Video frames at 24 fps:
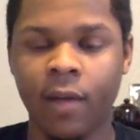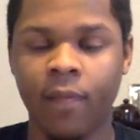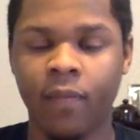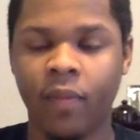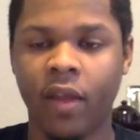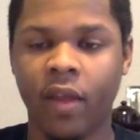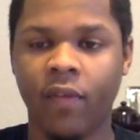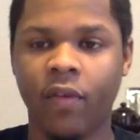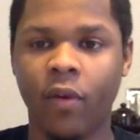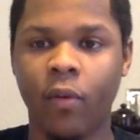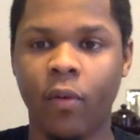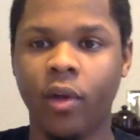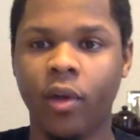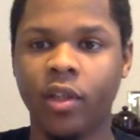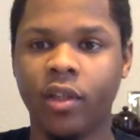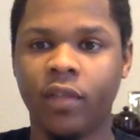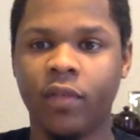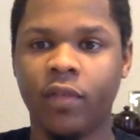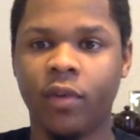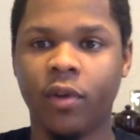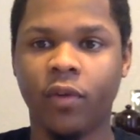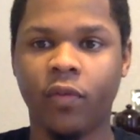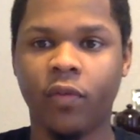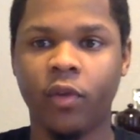If it wasn't
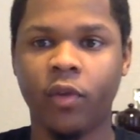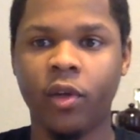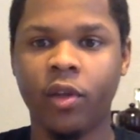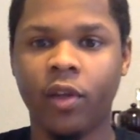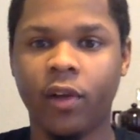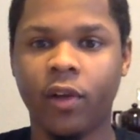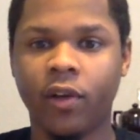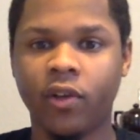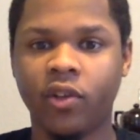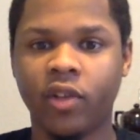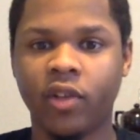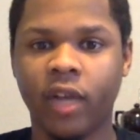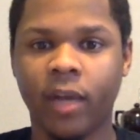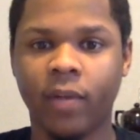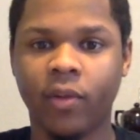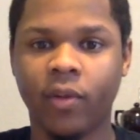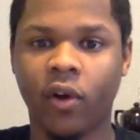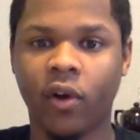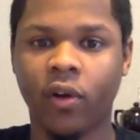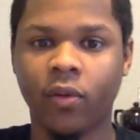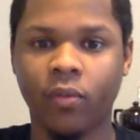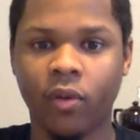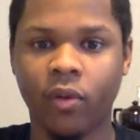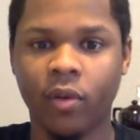for the free throw, James
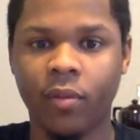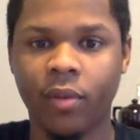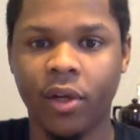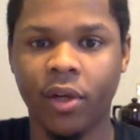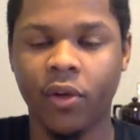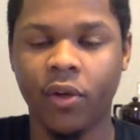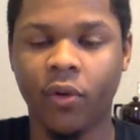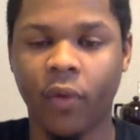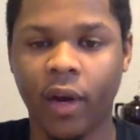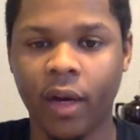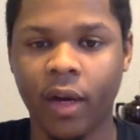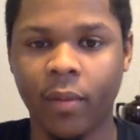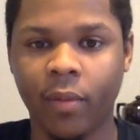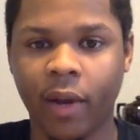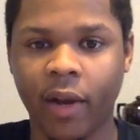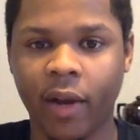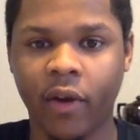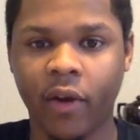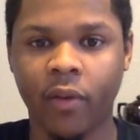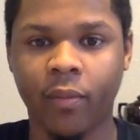Harden wouldn't be a great player.